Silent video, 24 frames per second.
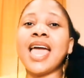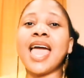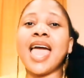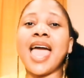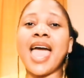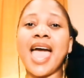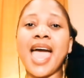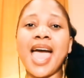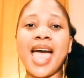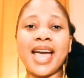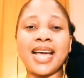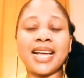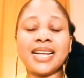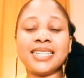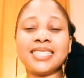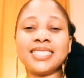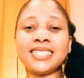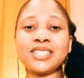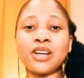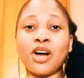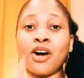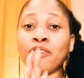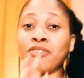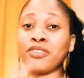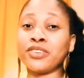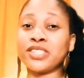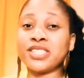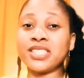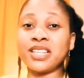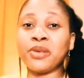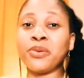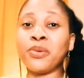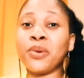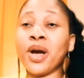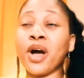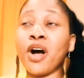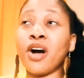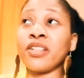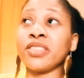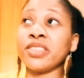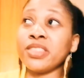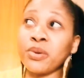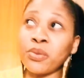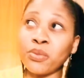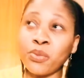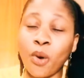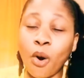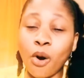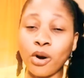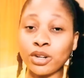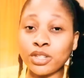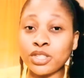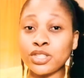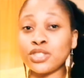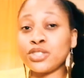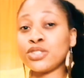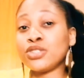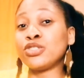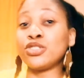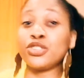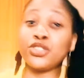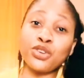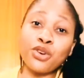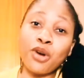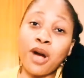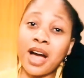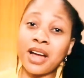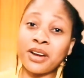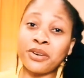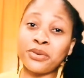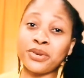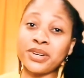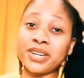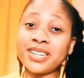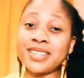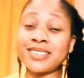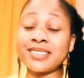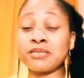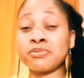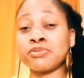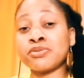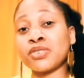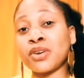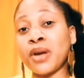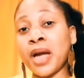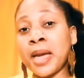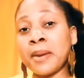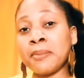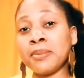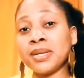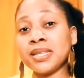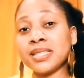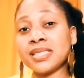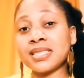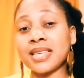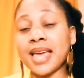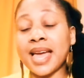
And obviously we are on the road to 200 subscribers.